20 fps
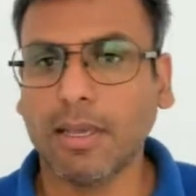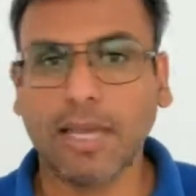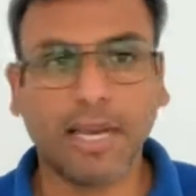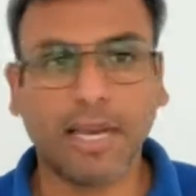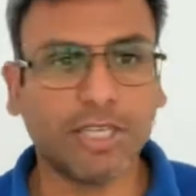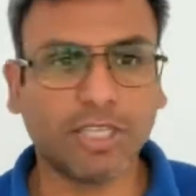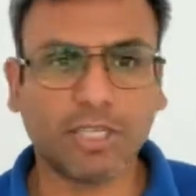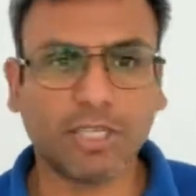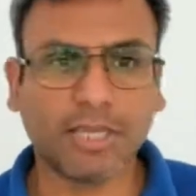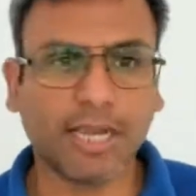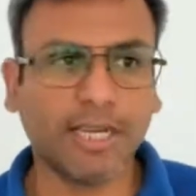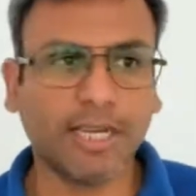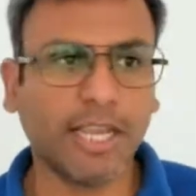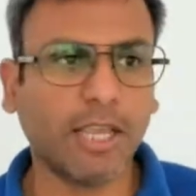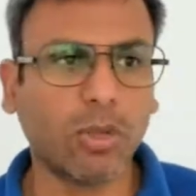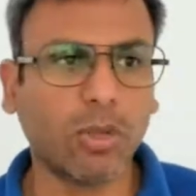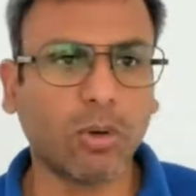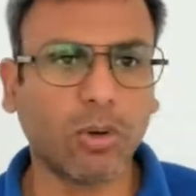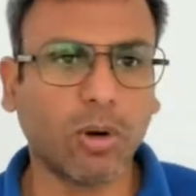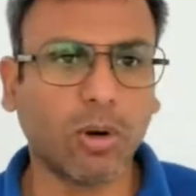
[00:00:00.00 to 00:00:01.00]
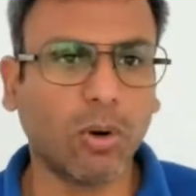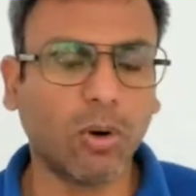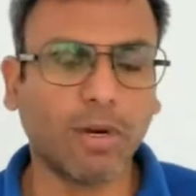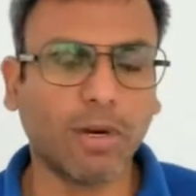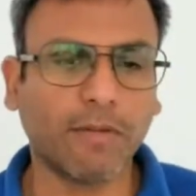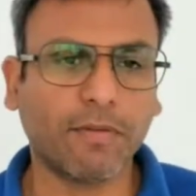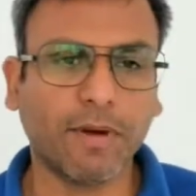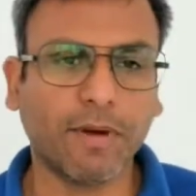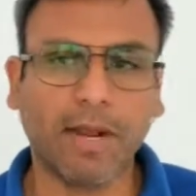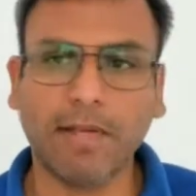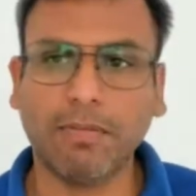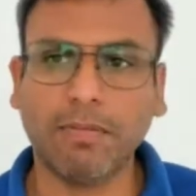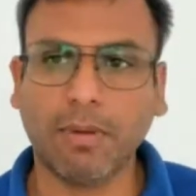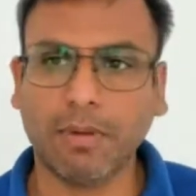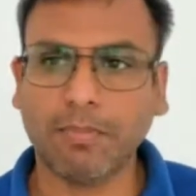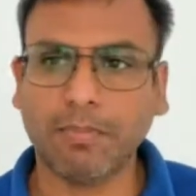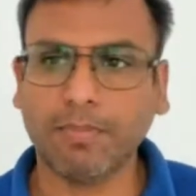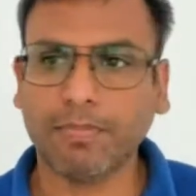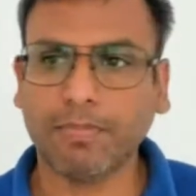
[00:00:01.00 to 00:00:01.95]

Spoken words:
And it just can take you to a whole different level.